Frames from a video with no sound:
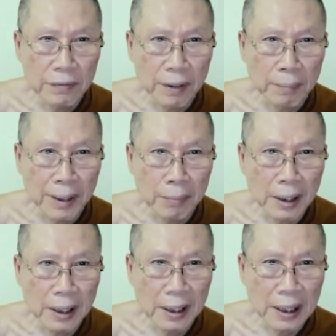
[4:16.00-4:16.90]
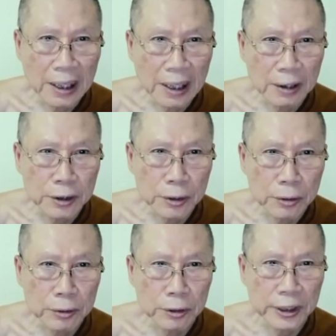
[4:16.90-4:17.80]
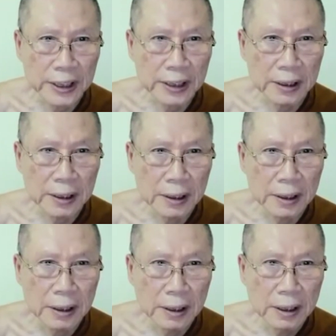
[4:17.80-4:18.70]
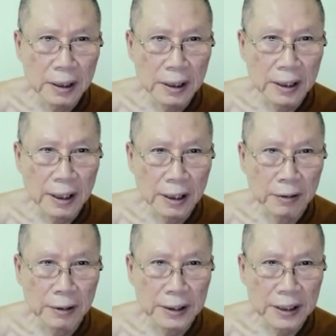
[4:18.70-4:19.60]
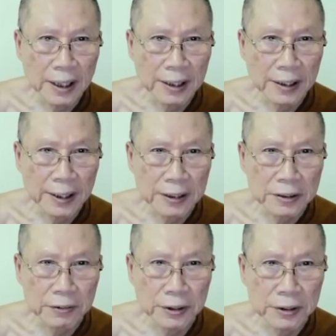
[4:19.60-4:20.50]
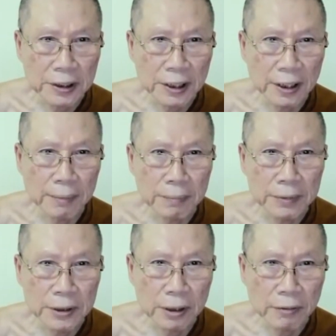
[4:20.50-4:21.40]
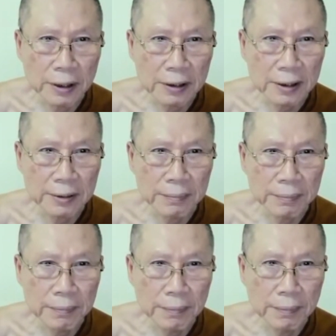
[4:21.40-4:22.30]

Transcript: From Ama Yugui. Hello Ajahn, thanks for your time. You're welcome.